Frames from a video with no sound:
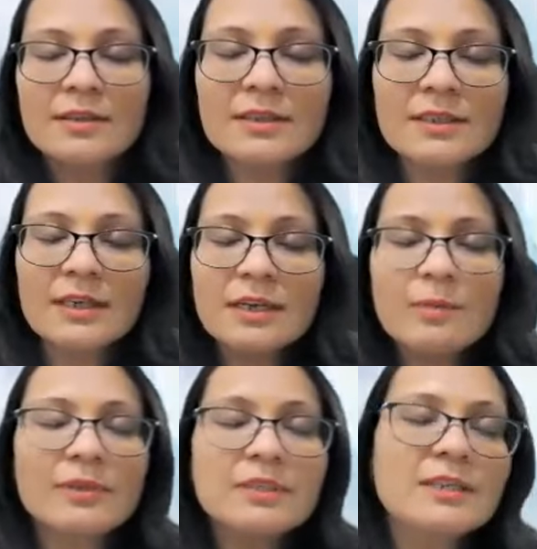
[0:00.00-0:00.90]
Just gently
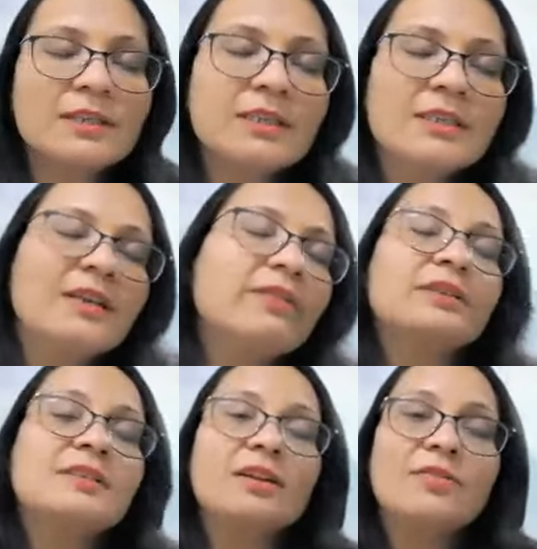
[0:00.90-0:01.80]
massage each and
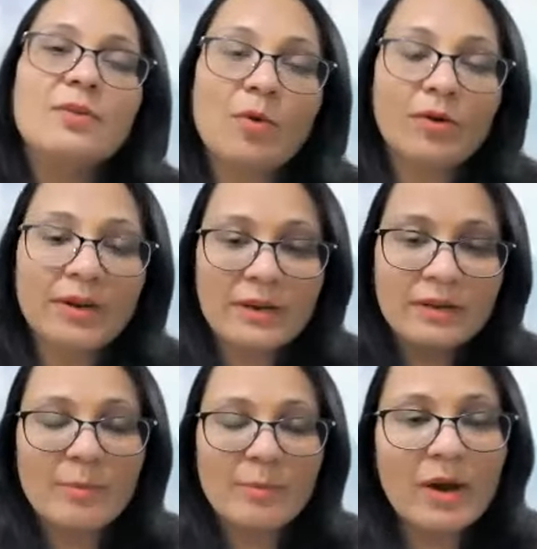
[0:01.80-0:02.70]
every cell of your body,
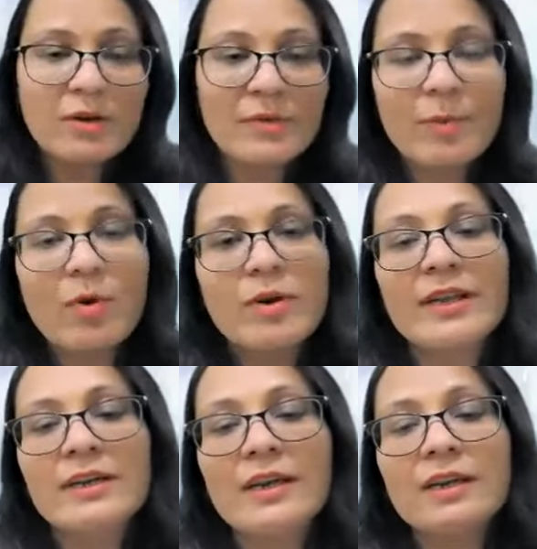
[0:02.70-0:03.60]
and the part of your
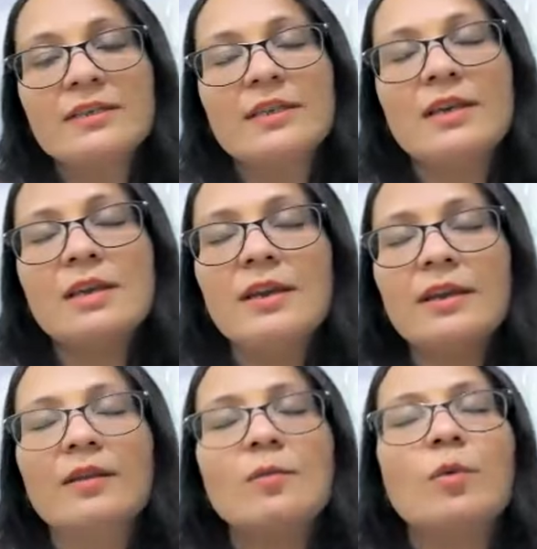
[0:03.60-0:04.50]
body that needs the
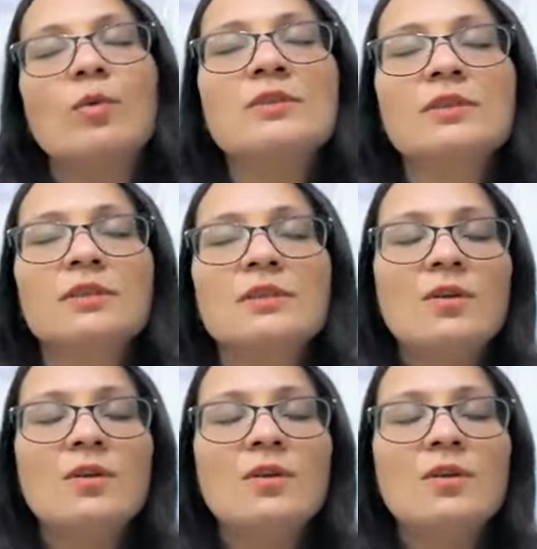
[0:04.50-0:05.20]
healing the most,